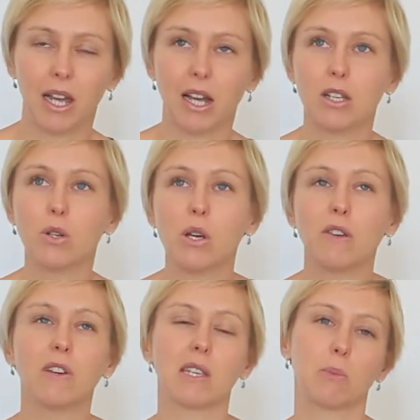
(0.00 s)
Like until
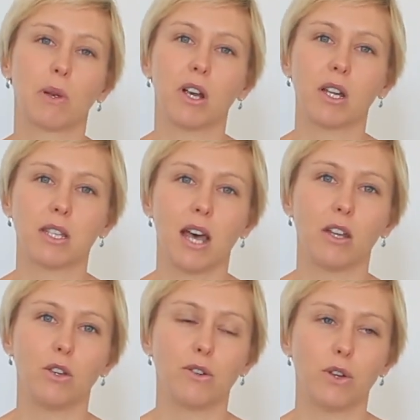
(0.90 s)
you've experienced
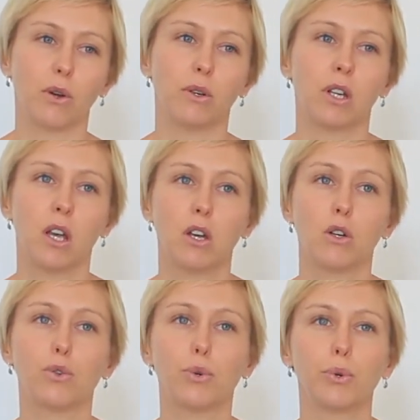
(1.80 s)
that, you don't
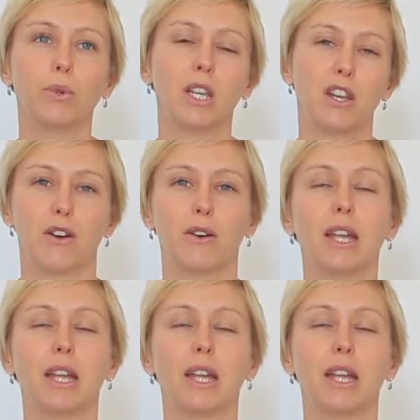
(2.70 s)
truly know.